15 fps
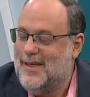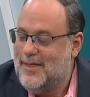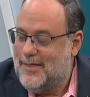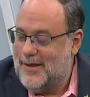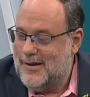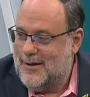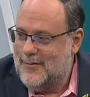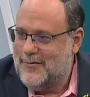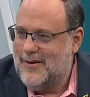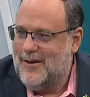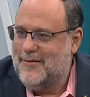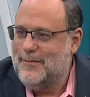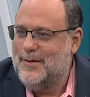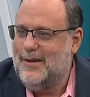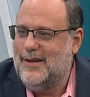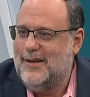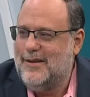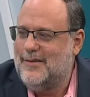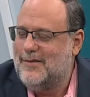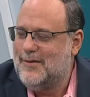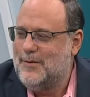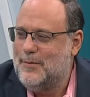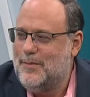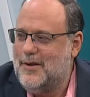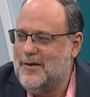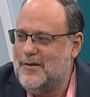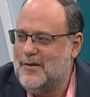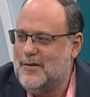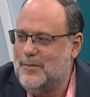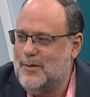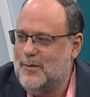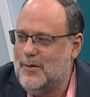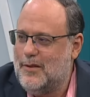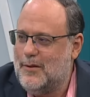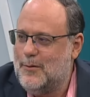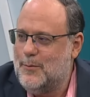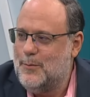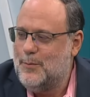Thank you for having me, ladies. Pleasure to be with you.